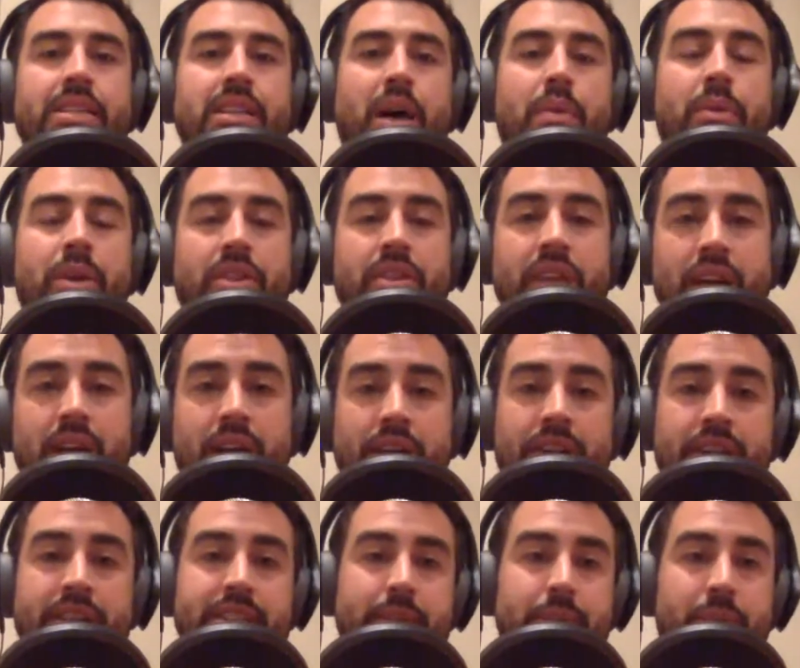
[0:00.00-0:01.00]
I'm going to think on
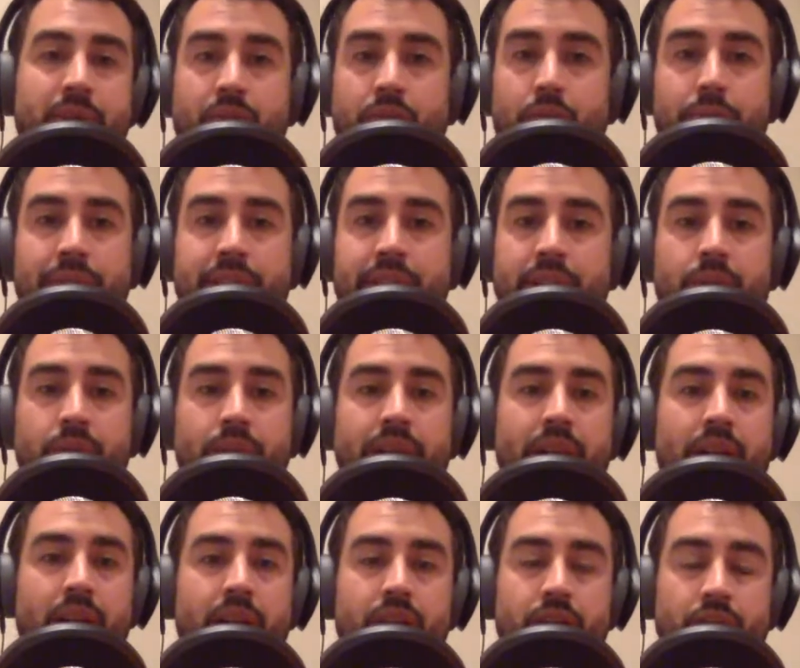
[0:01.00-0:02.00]
this. I'm going to formulate
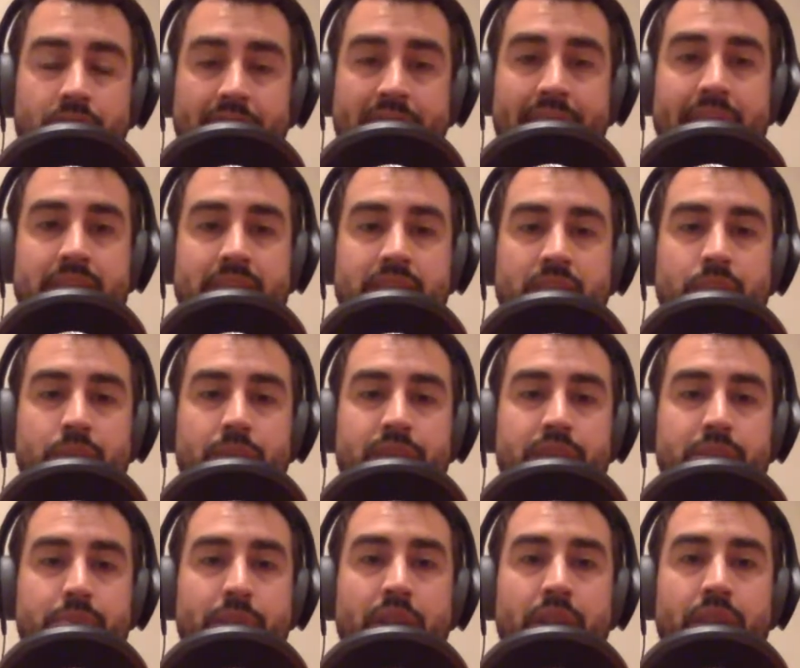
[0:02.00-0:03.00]
a good answer, which is
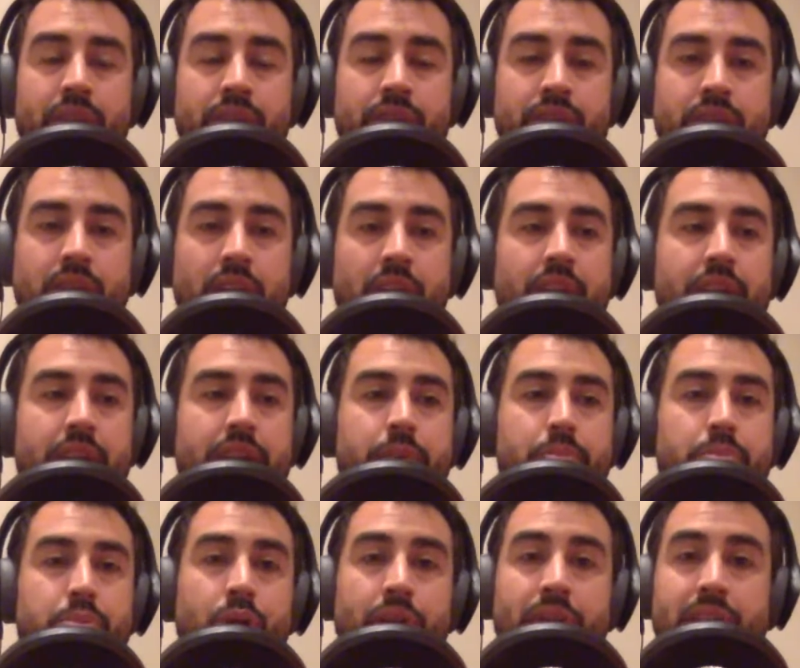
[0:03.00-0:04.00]
better than just
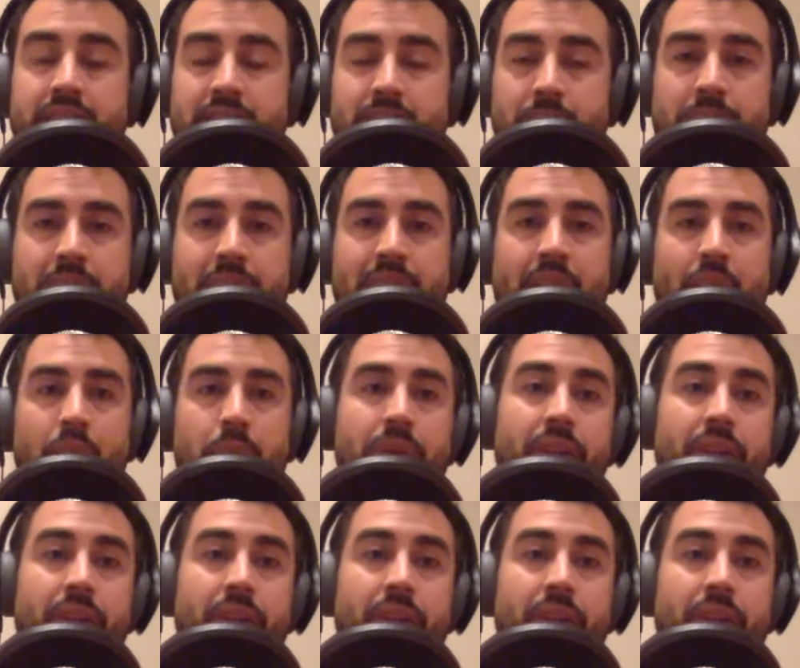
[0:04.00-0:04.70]
blurting something out.